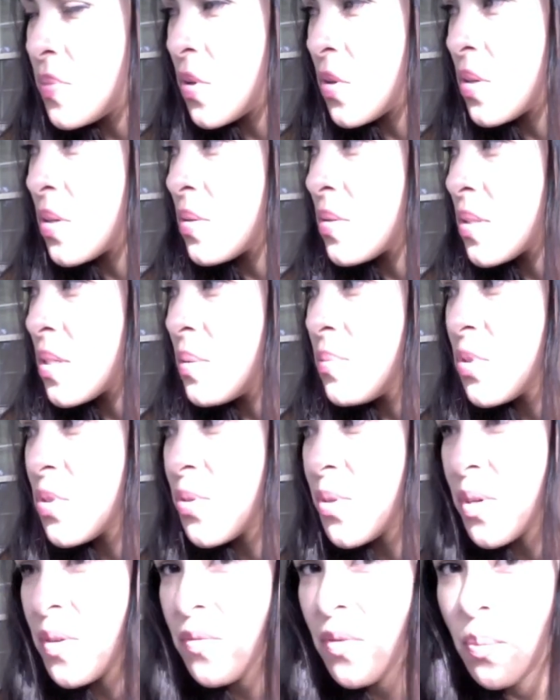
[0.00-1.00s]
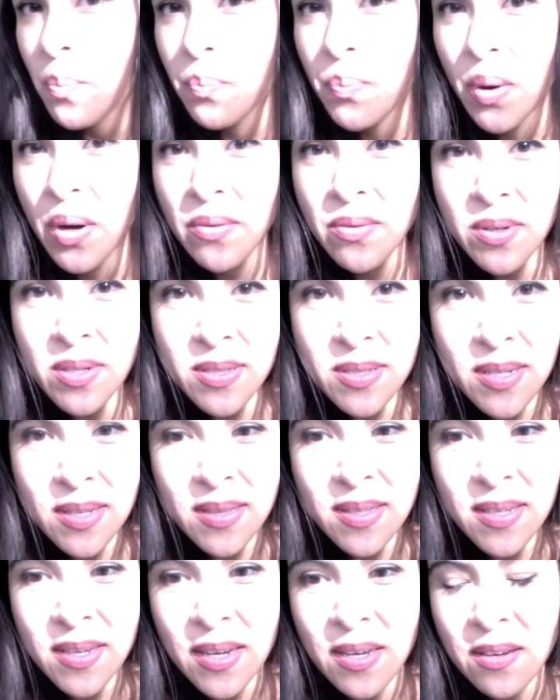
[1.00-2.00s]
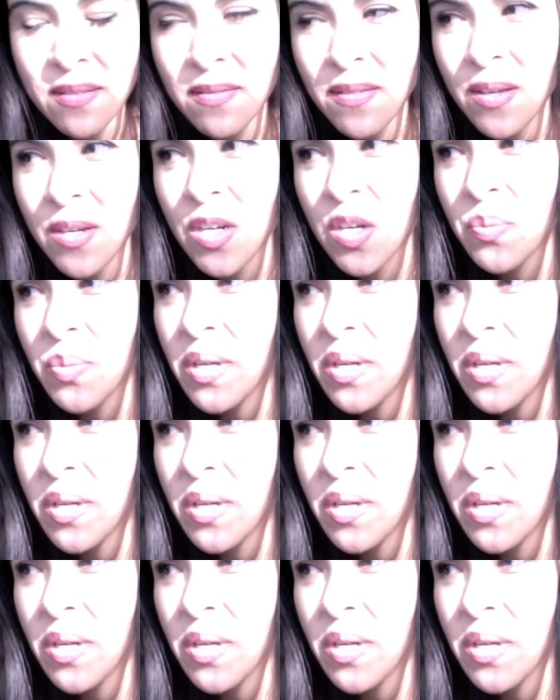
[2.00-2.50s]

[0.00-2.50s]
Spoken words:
or some sort of a bonus at the end of the year,